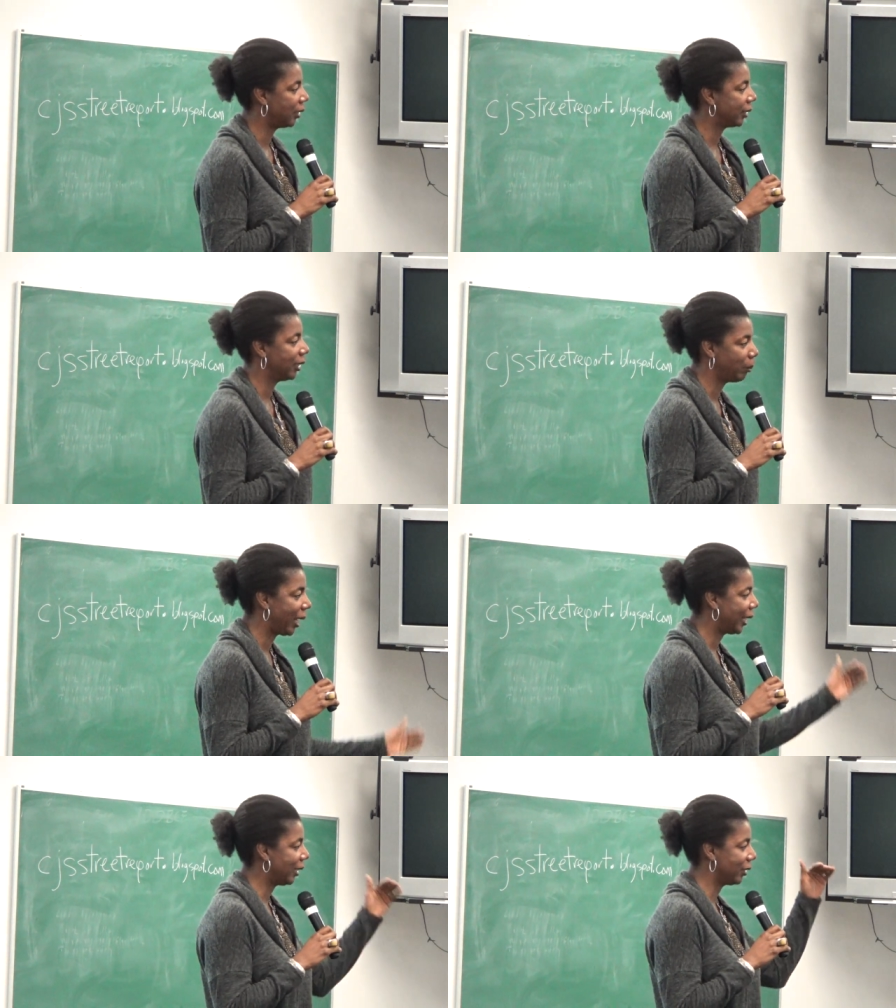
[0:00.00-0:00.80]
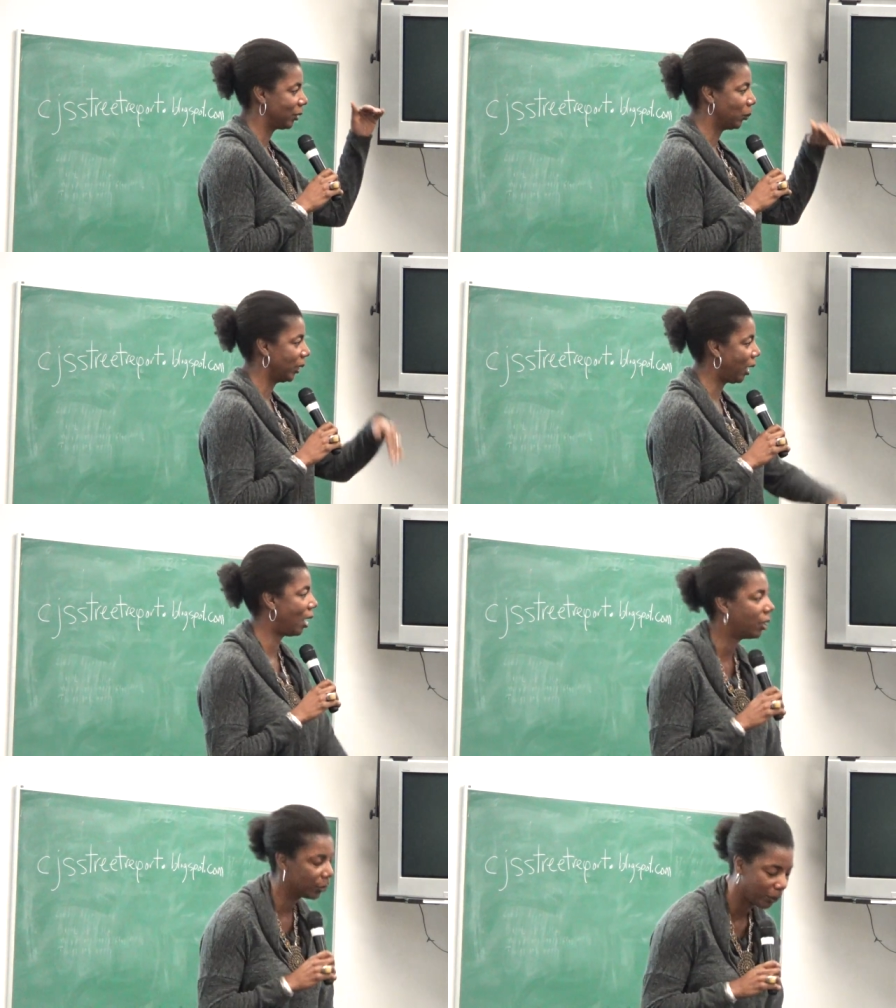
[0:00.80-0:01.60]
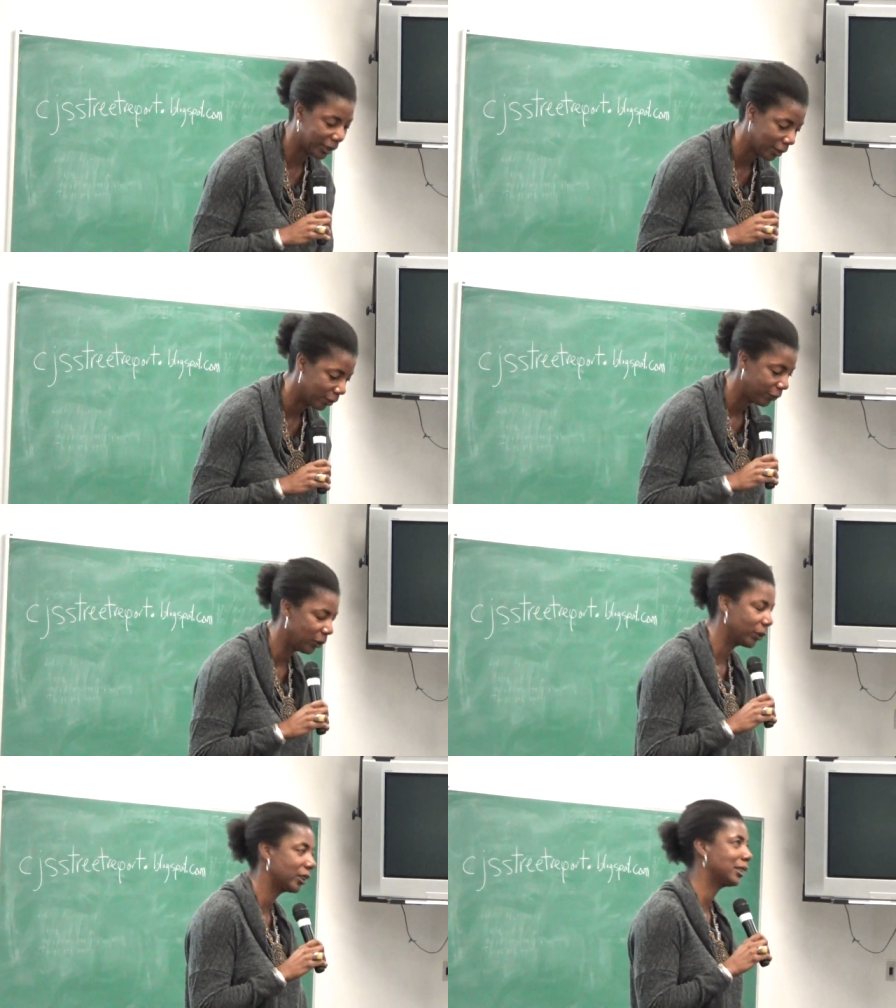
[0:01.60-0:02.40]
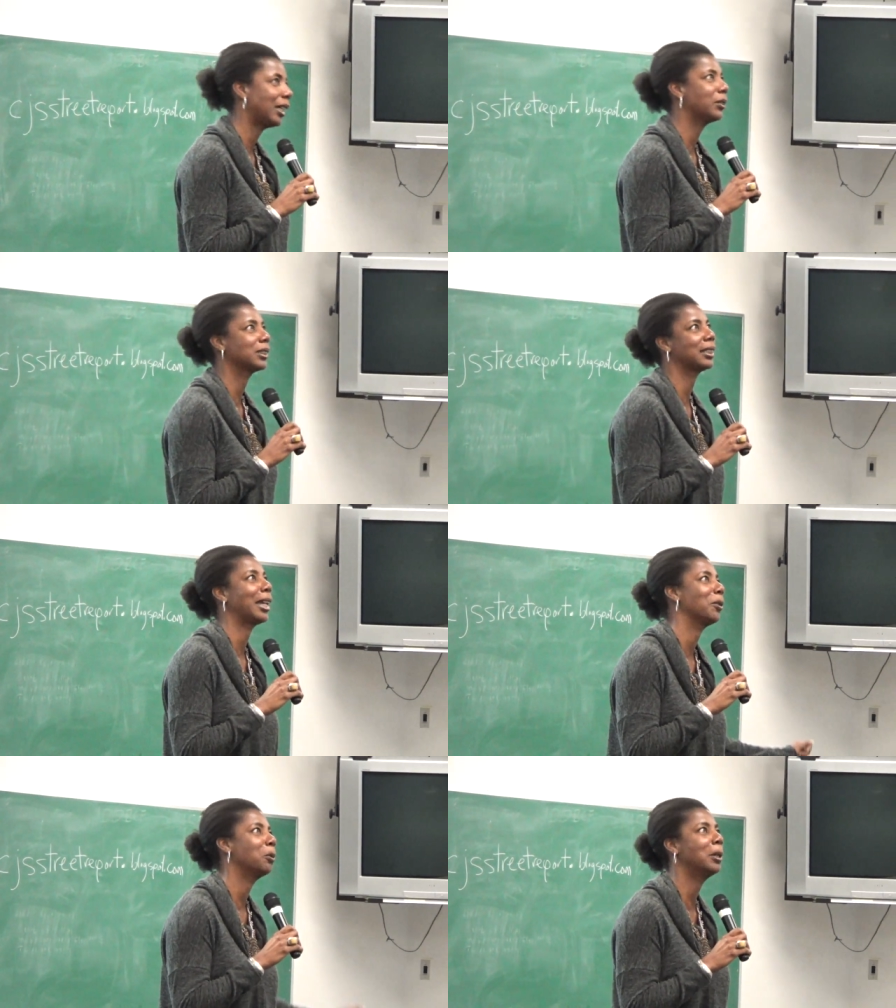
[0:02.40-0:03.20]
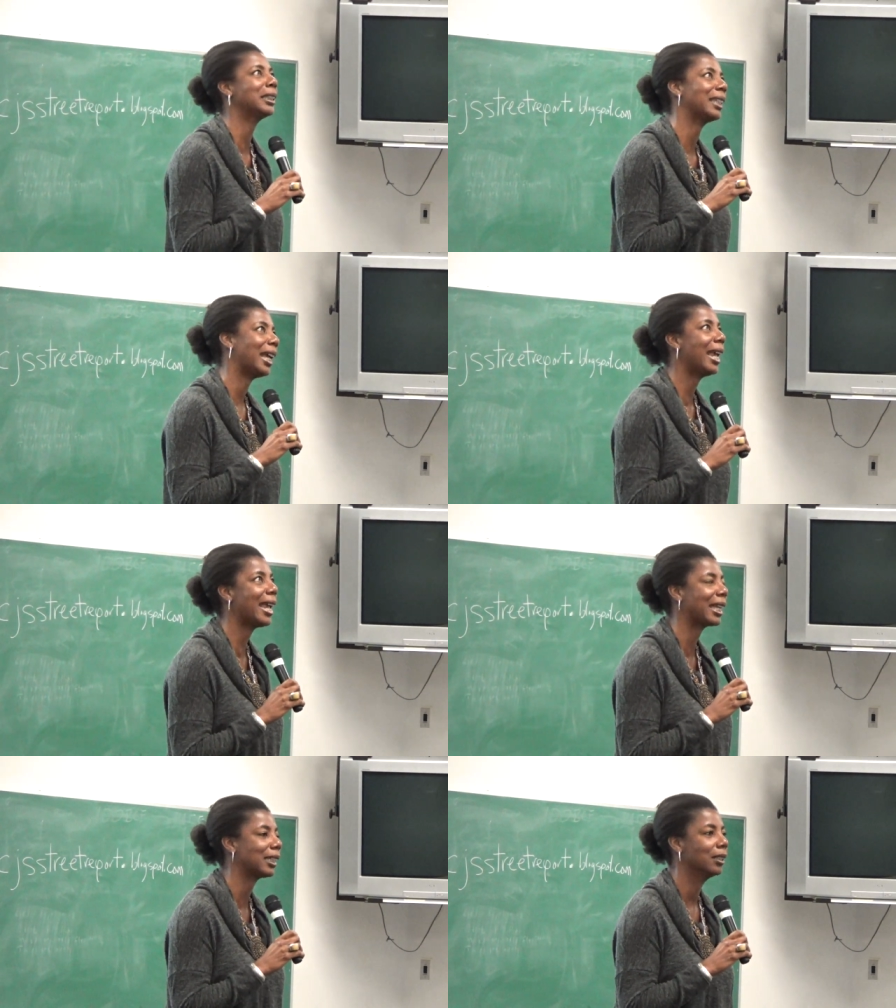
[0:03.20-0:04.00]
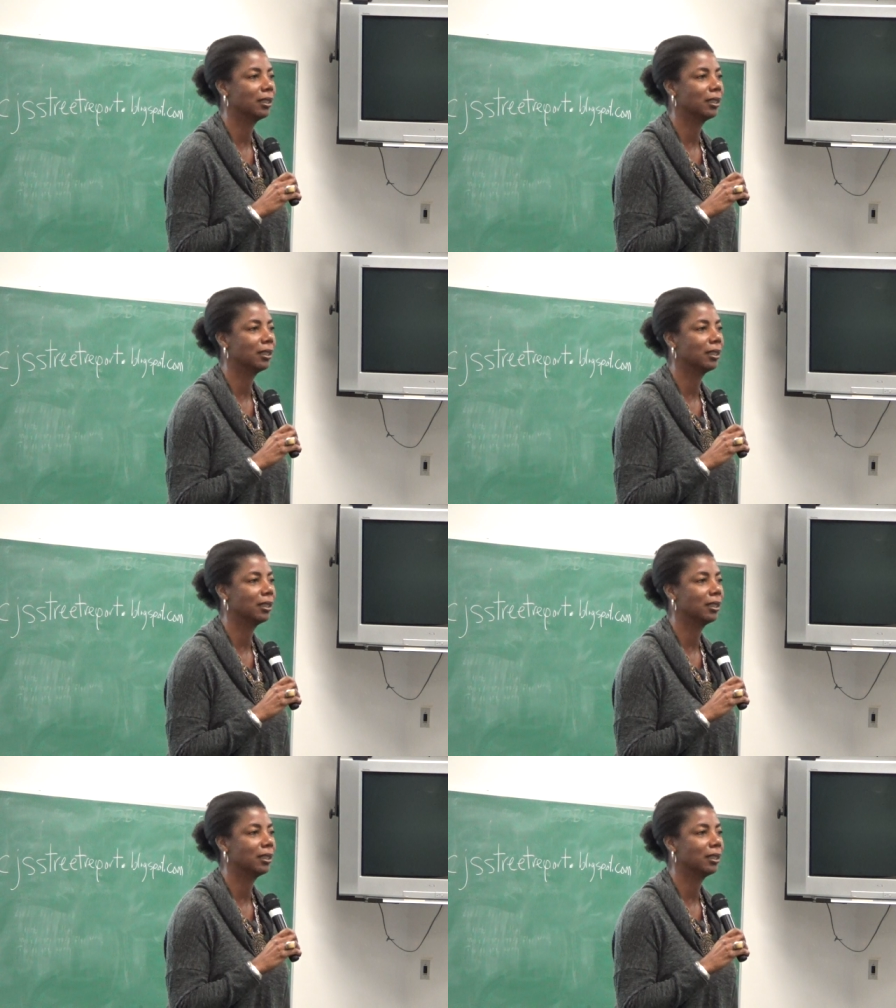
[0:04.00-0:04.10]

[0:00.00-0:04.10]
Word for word: and I think my head just went all the way to the floor, because I was like, what the heck?